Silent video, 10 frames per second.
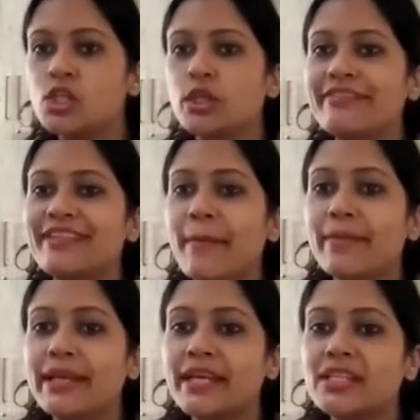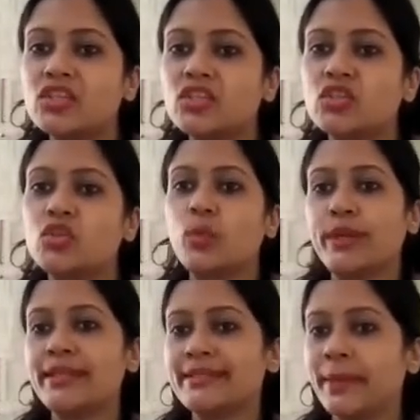So if somebody is
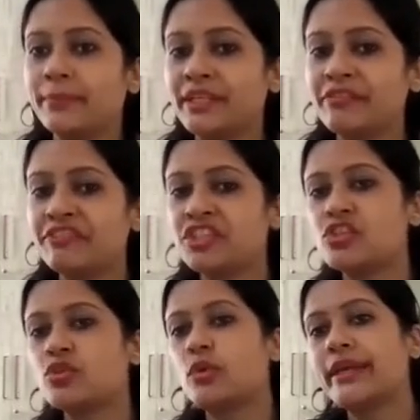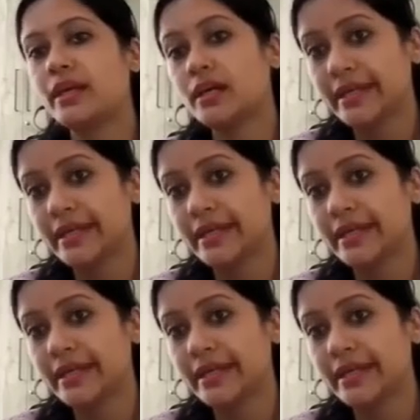doing something which is going